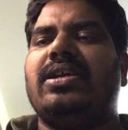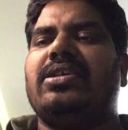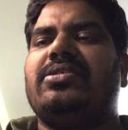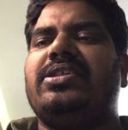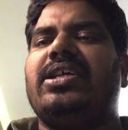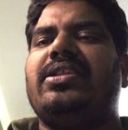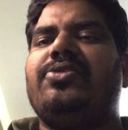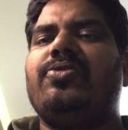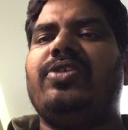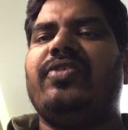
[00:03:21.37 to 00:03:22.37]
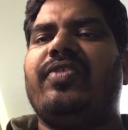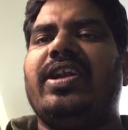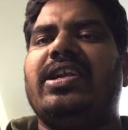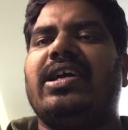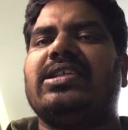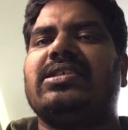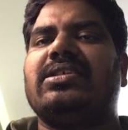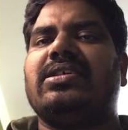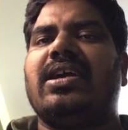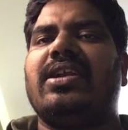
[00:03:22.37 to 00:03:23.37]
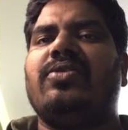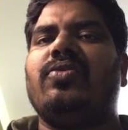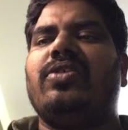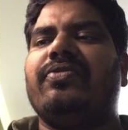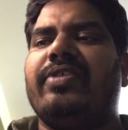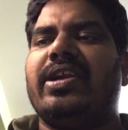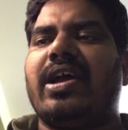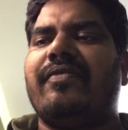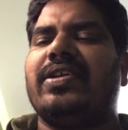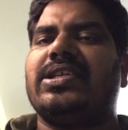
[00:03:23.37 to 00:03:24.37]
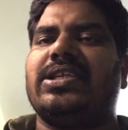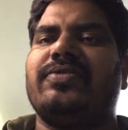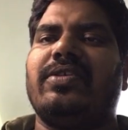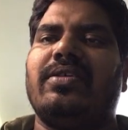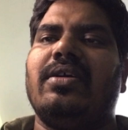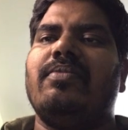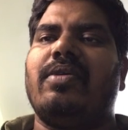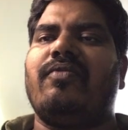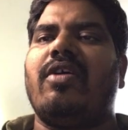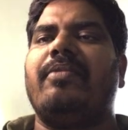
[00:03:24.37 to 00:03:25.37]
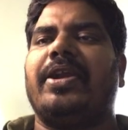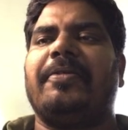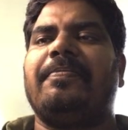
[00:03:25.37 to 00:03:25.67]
So these are the two different tasks and two different offices were performing.